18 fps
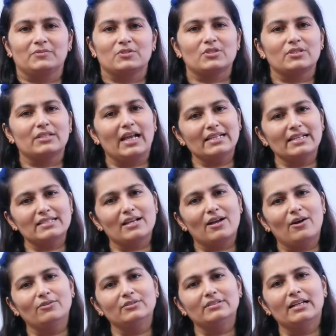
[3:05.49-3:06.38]
So that's
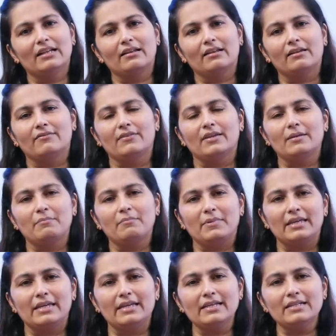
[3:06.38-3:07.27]
how the living
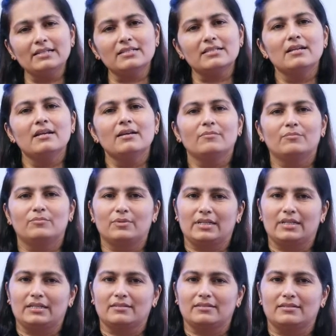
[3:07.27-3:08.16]
beings
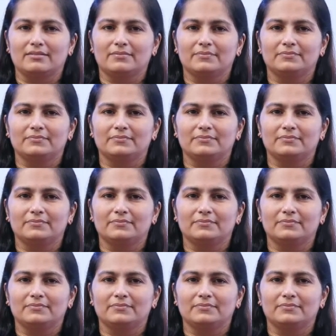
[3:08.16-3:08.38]
breathe.